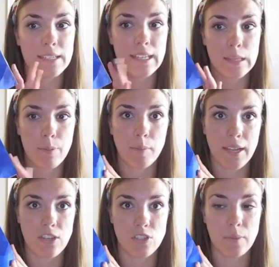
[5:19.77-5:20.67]
to get the
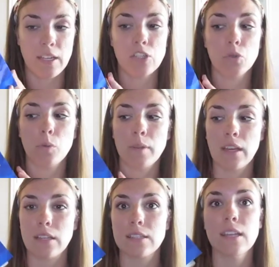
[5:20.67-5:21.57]
publication manual,
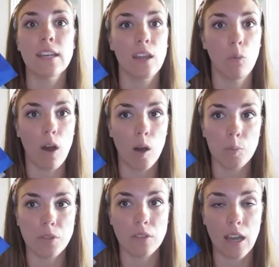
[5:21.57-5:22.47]
because it will
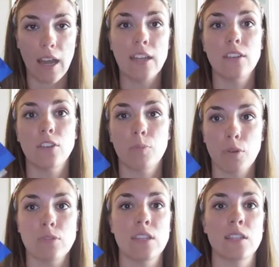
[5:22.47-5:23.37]
help guide your
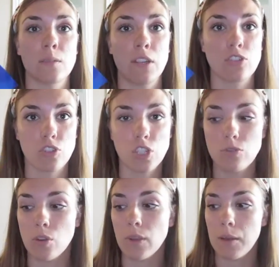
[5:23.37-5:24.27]
postings and make sure
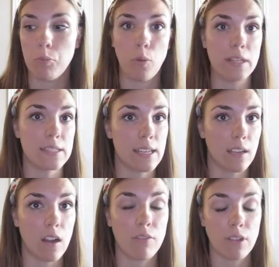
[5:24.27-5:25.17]
you don't get points
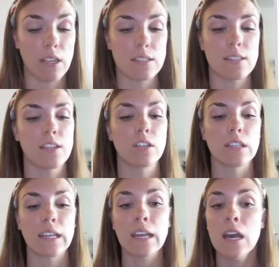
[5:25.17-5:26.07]
taken off
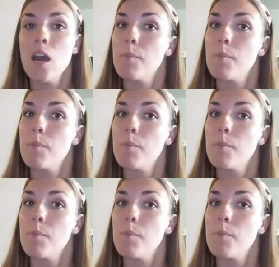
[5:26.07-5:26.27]
unnecessarily.